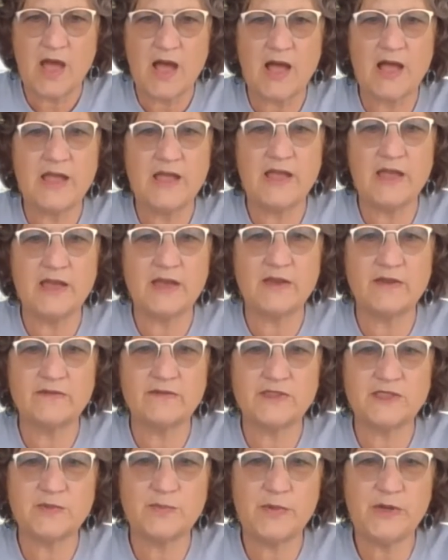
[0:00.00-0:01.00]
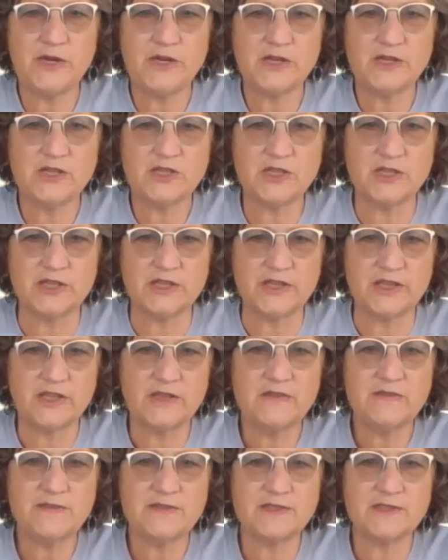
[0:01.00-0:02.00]
I have spinach
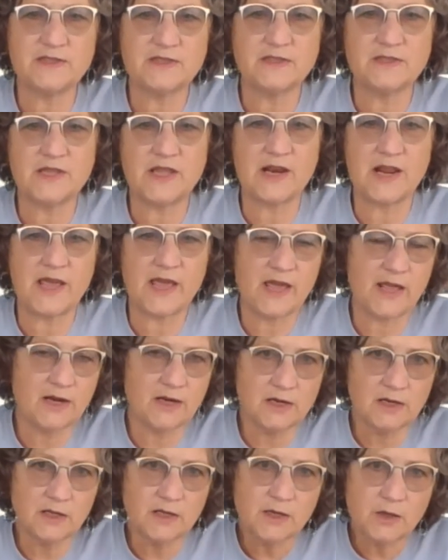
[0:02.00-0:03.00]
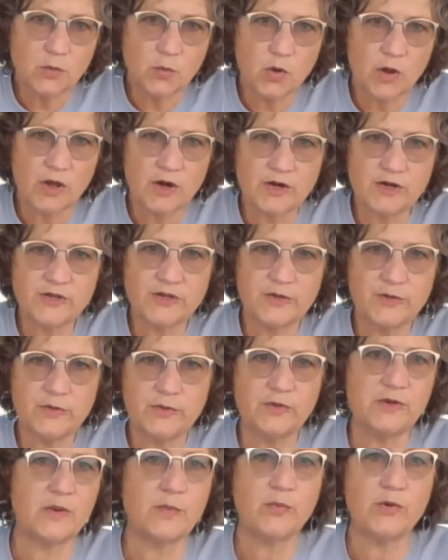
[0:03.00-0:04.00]
leaves that I added a little water
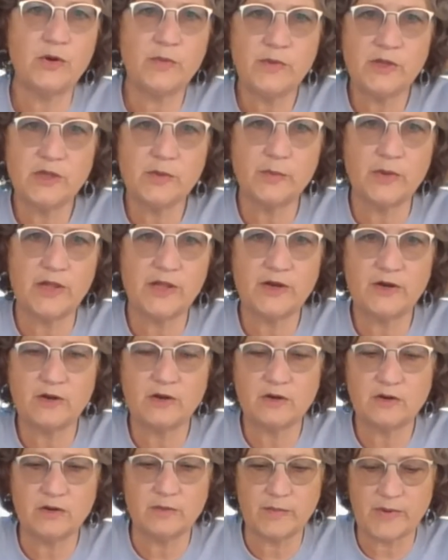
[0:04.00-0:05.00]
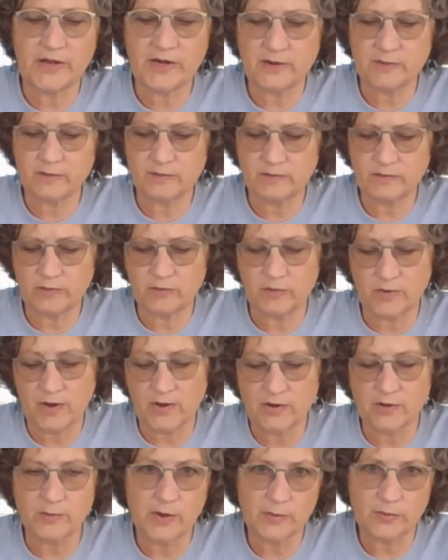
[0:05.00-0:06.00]
to, and I put them in the blender and
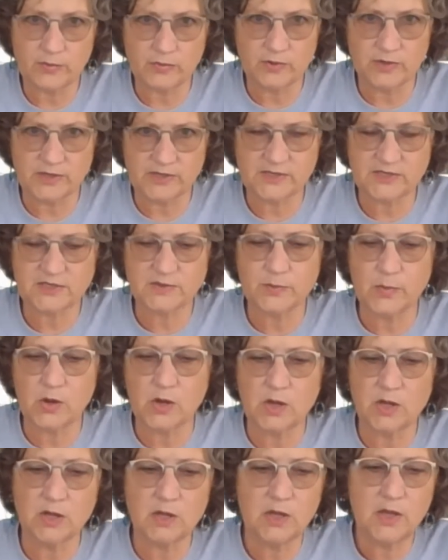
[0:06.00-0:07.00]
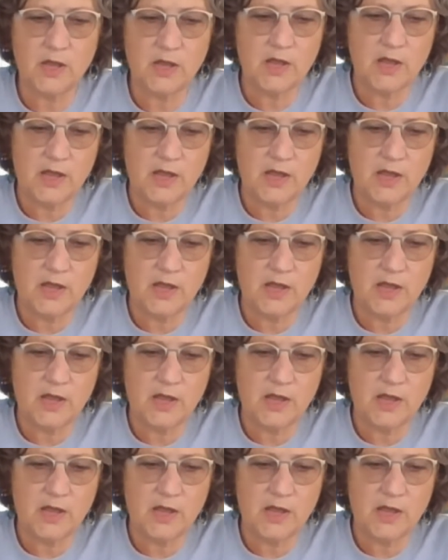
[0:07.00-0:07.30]
ground them up really small,